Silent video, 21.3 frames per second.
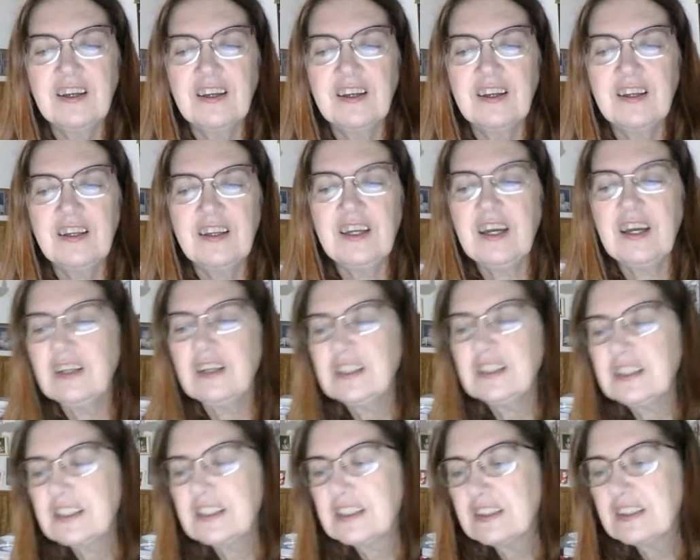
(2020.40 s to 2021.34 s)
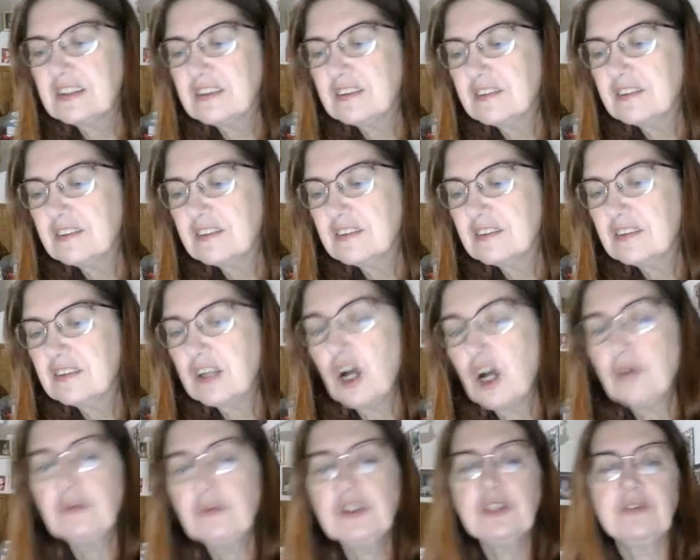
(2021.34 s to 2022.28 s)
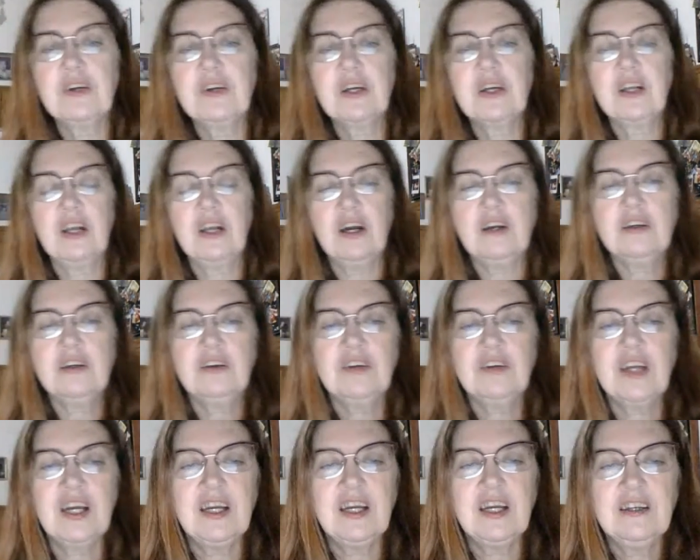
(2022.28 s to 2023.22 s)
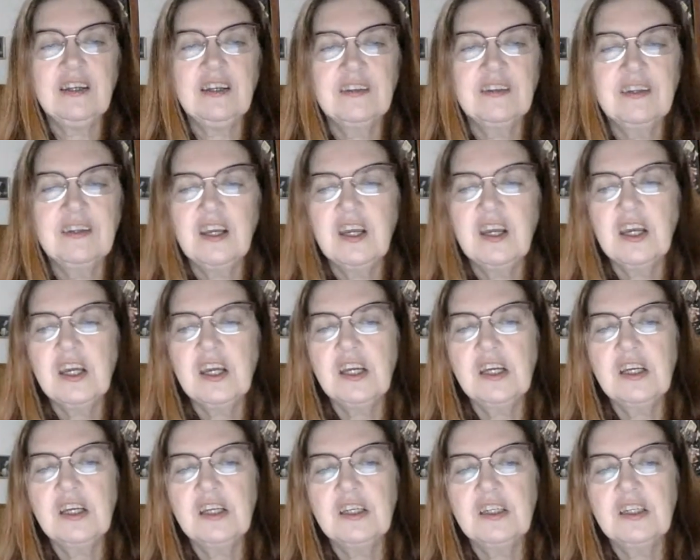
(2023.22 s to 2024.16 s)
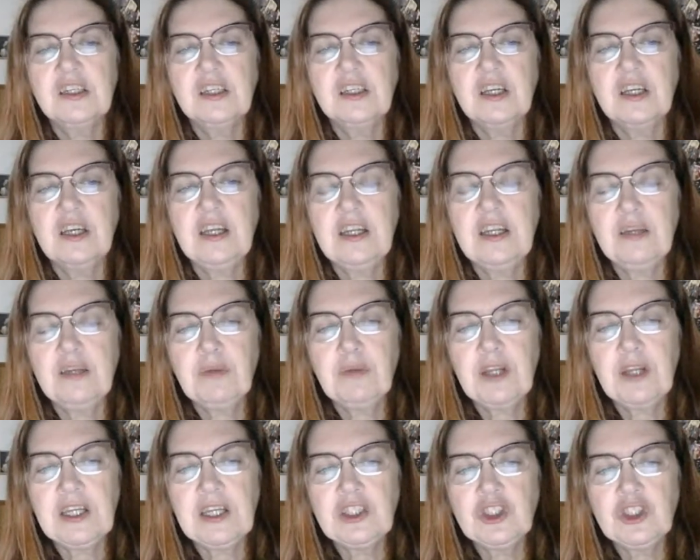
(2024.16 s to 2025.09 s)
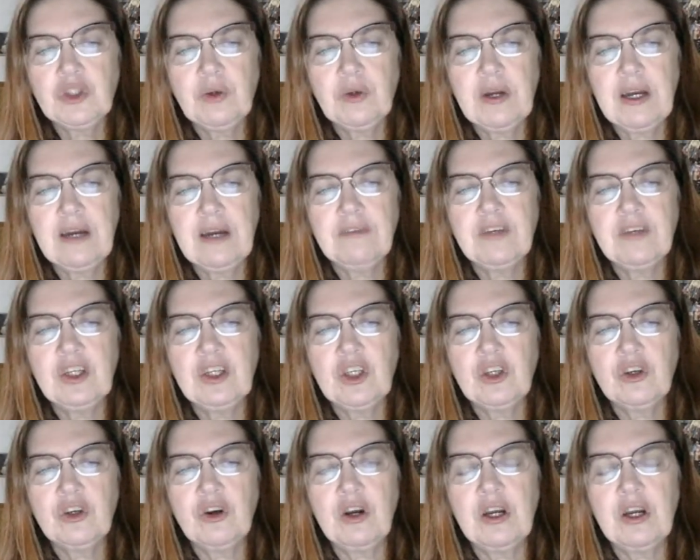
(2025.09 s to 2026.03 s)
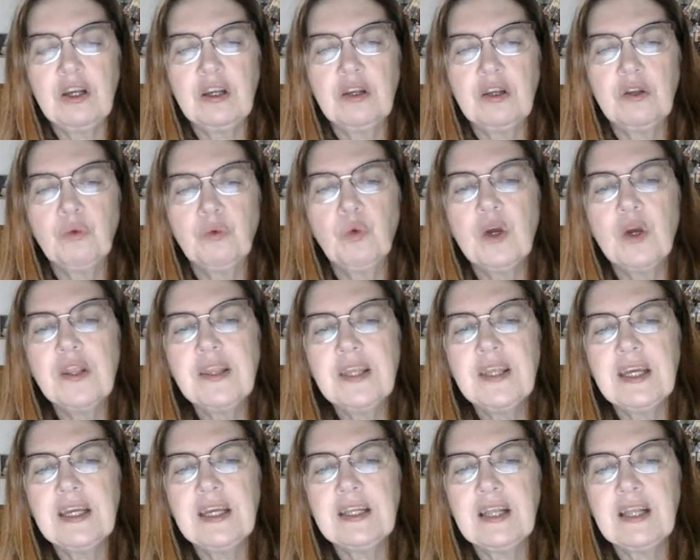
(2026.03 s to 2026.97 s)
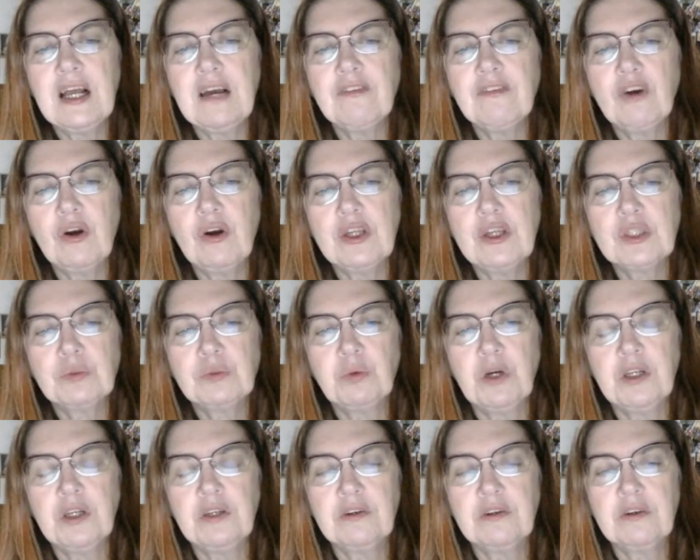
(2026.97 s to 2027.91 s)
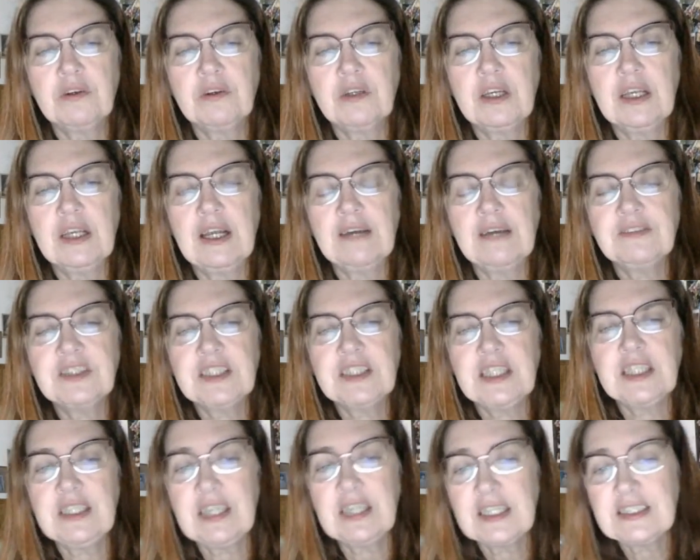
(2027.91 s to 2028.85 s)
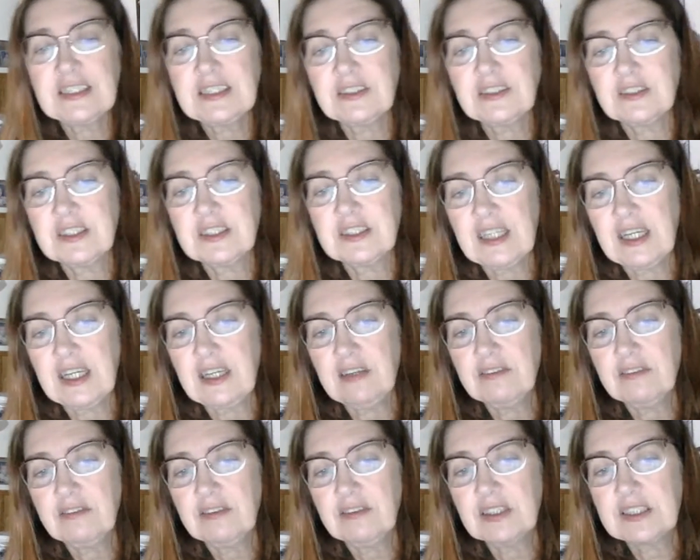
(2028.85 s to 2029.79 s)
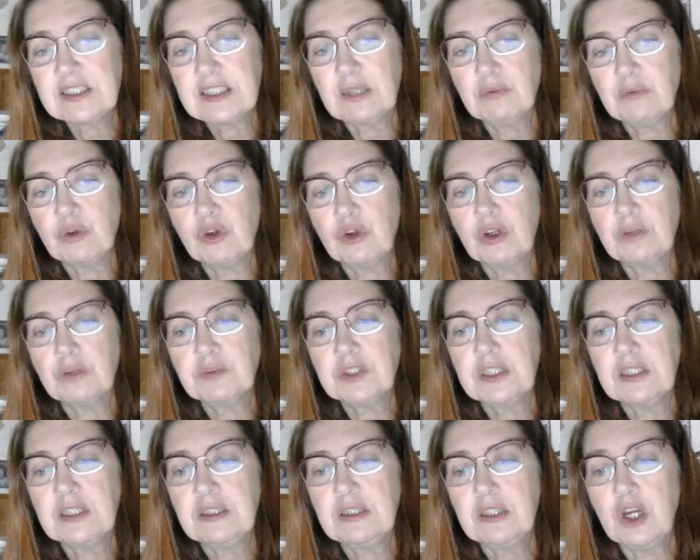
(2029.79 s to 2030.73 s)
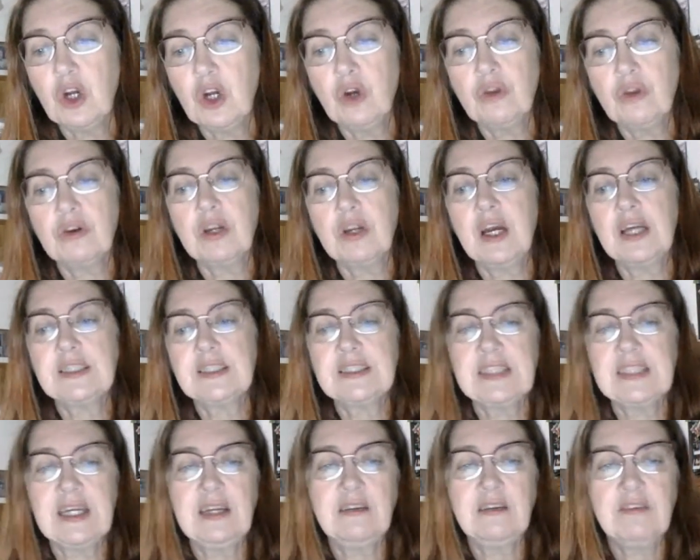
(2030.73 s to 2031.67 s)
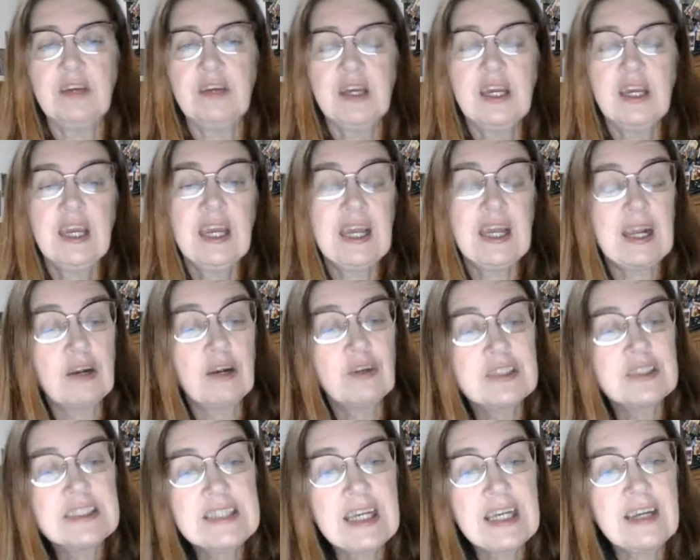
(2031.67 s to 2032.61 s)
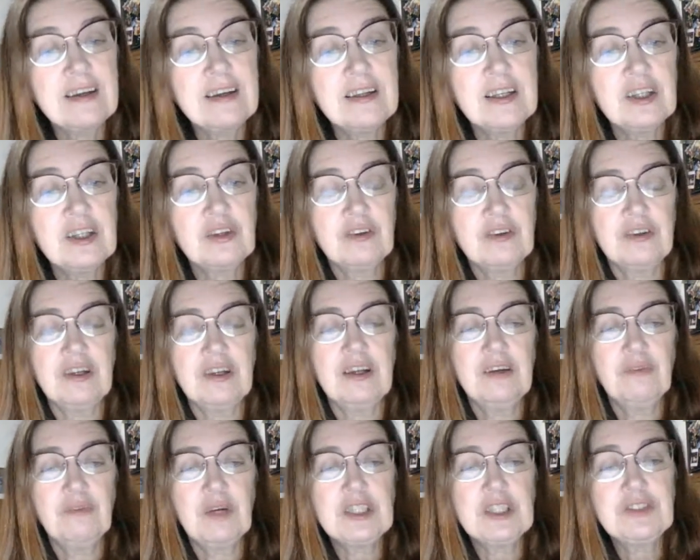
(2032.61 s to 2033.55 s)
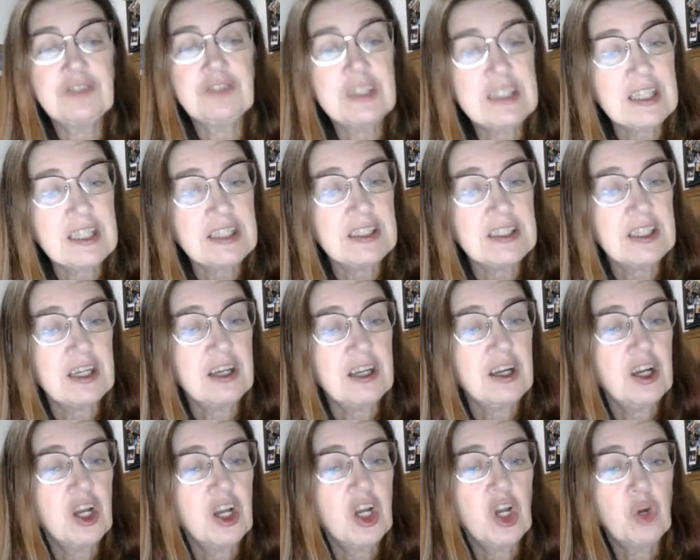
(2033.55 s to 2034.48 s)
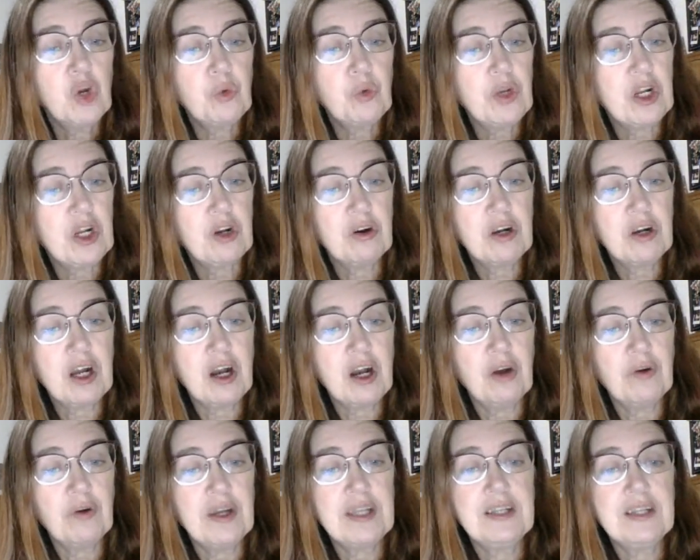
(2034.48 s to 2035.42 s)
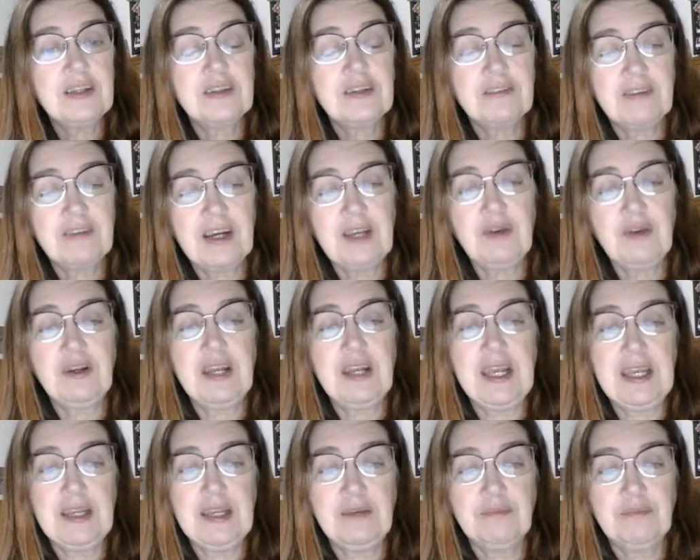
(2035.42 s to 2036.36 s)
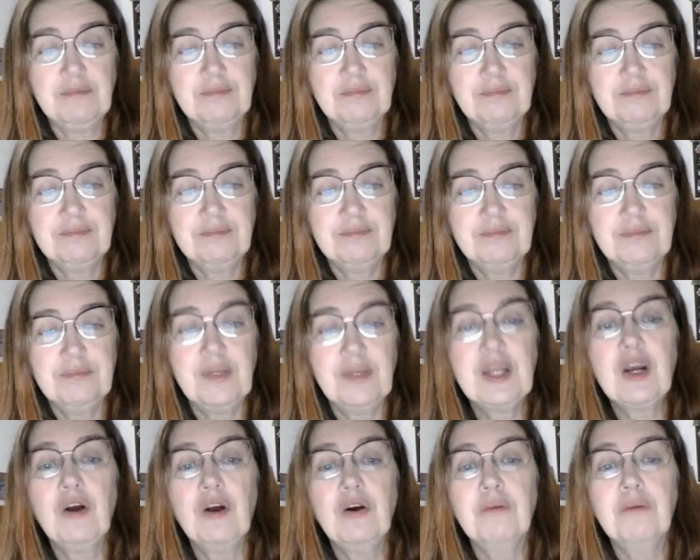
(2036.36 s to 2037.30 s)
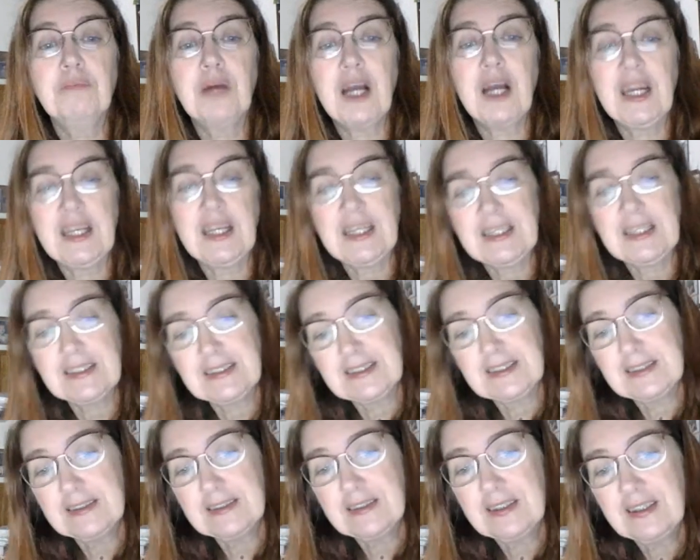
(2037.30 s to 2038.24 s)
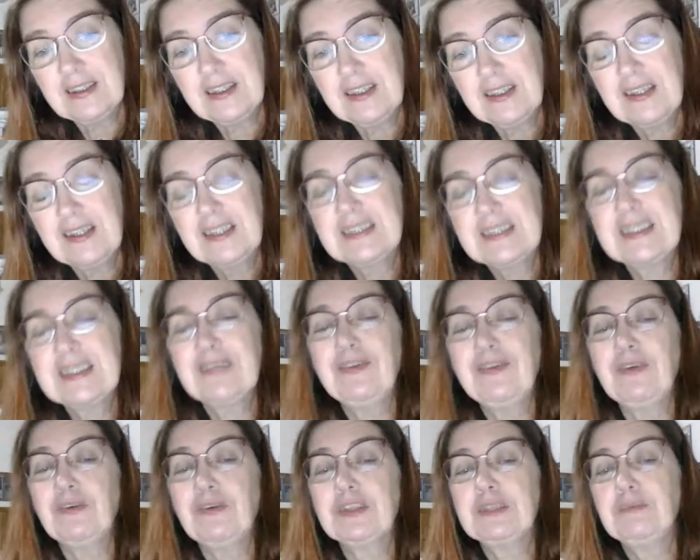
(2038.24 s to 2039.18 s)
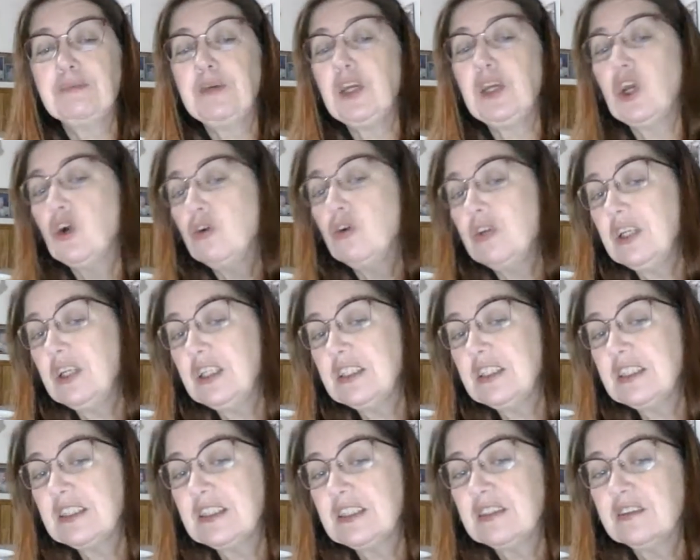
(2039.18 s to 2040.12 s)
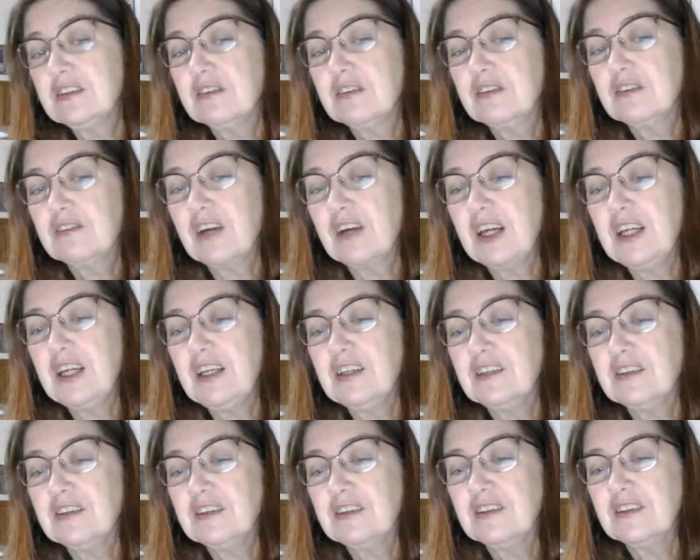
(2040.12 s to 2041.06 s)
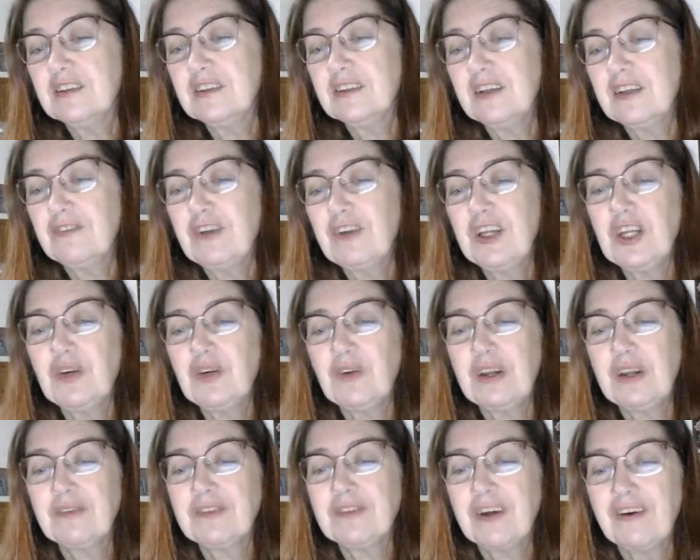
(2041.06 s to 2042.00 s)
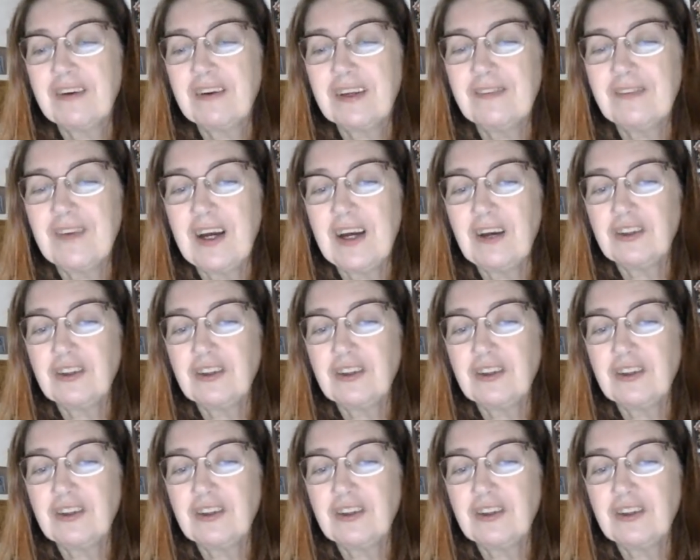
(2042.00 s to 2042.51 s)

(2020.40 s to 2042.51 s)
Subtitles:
Yeah, it's almost 3 o'clock. Okay. Any plants you have in your yard? One thing that I've always wondered, and I've seen, yes, they're safe in some groups, and no, they're not safe. And I'm going to say it, in West Virginia, we don't call it the right name. We call them pineys. Some people's peonies, right? Everybody know what I'm talking about? The